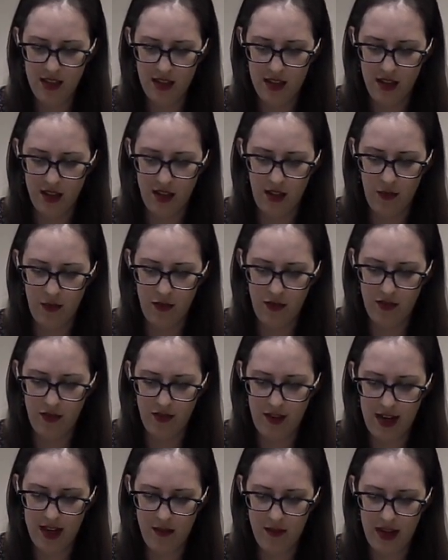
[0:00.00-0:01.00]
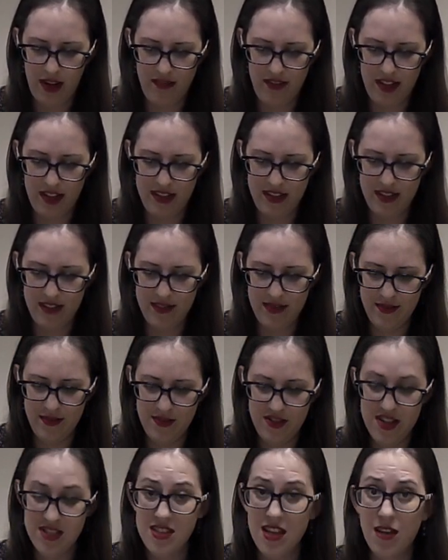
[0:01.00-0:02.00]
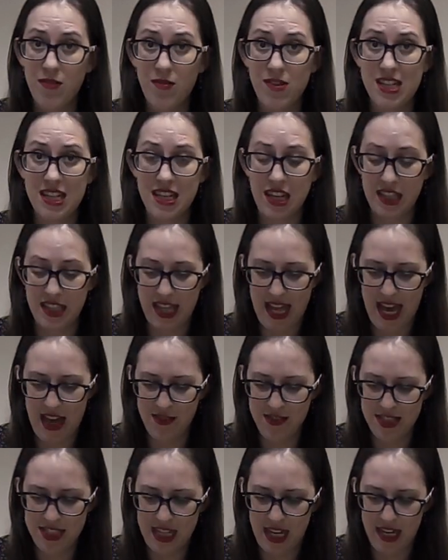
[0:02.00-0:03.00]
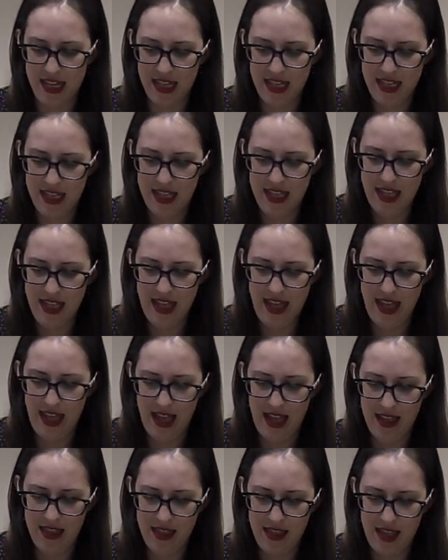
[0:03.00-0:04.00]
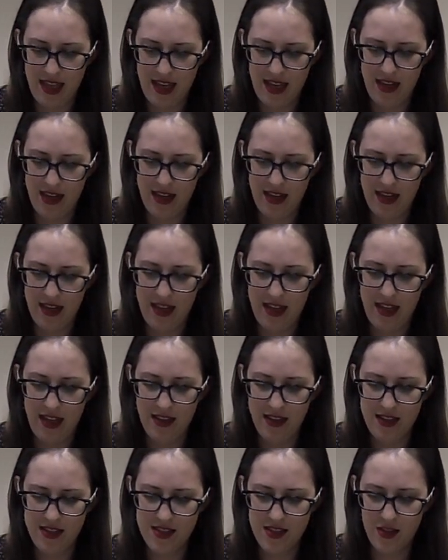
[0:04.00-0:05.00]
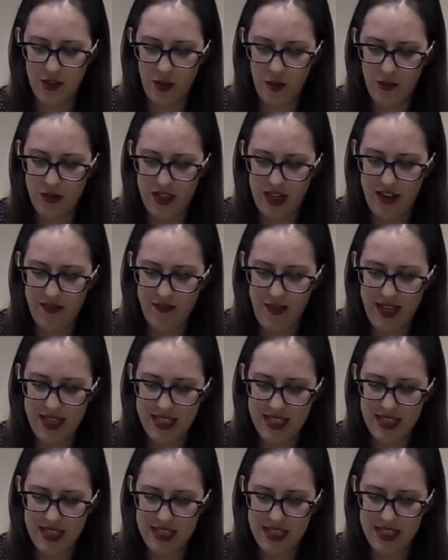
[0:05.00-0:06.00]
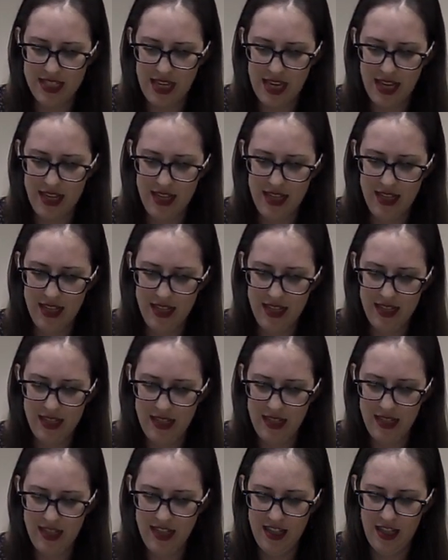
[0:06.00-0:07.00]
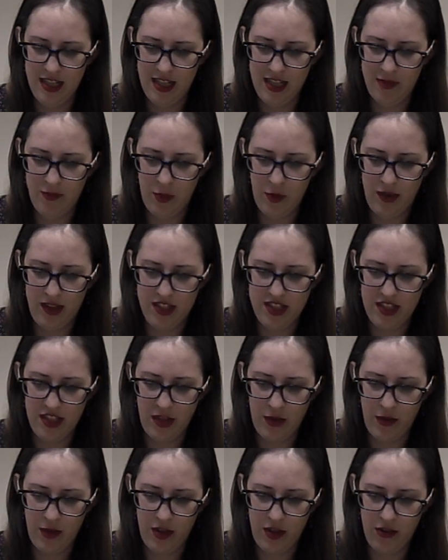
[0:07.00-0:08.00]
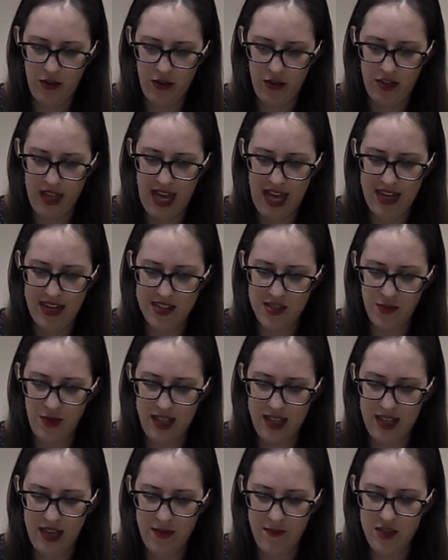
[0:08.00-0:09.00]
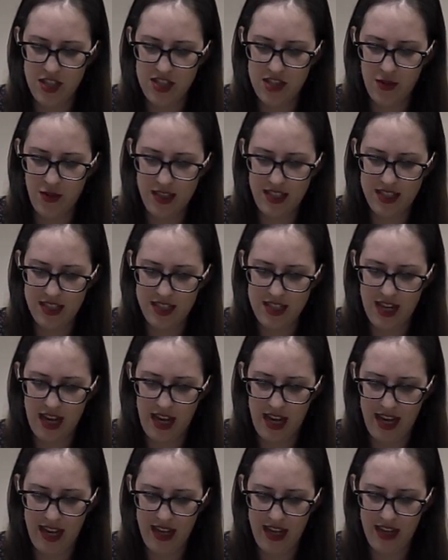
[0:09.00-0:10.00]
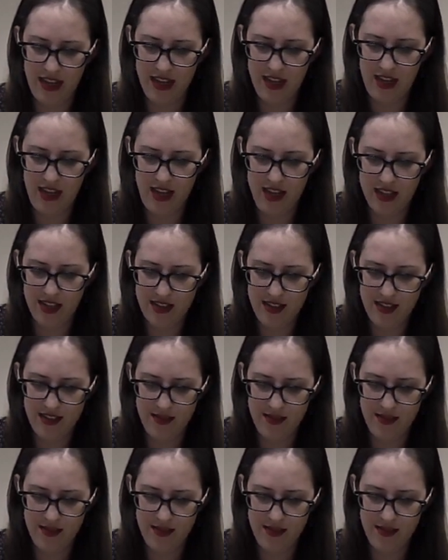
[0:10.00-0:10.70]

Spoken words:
the loop of thread above it, just like we did on the outside. And then in this loop that I've made to the side, I'm going to go through that as well, and I'm just going to tie a knot.